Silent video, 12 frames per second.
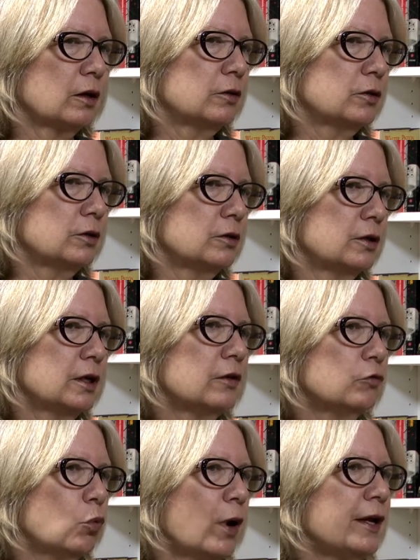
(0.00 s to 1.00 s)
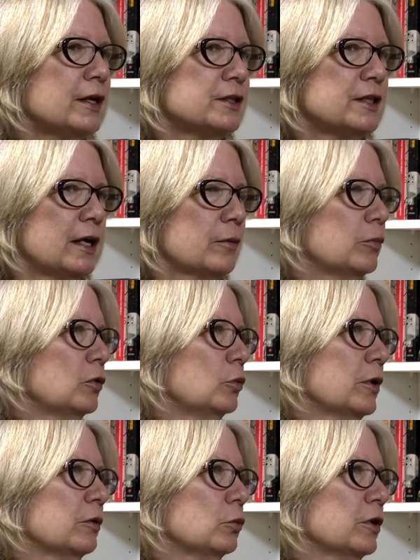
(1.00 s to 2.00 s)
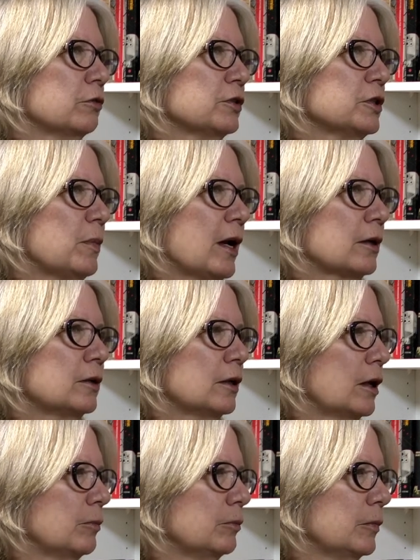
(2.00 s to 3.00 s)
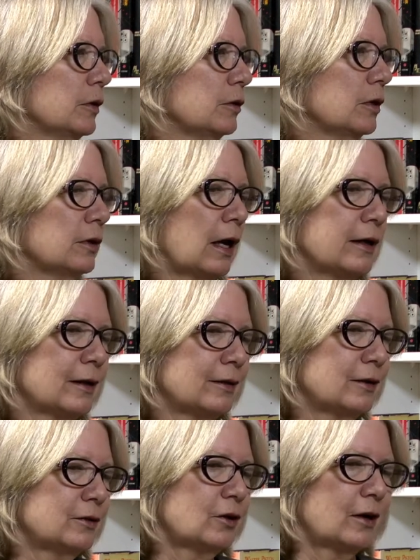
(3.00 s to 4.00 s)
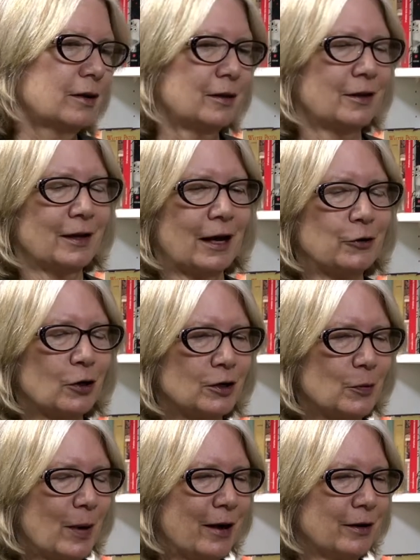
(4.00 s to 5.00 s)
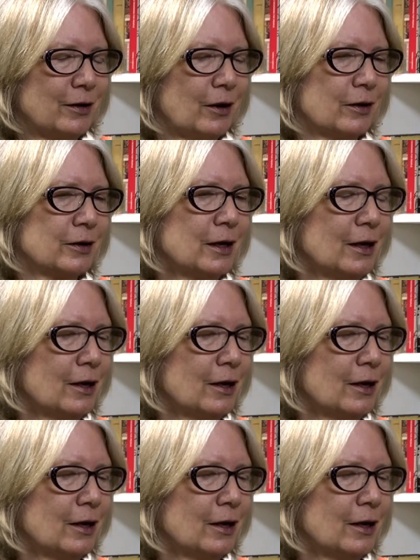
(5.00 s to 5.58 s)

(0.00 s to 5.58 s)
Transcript: to give one example with respect, the thing I talked about in our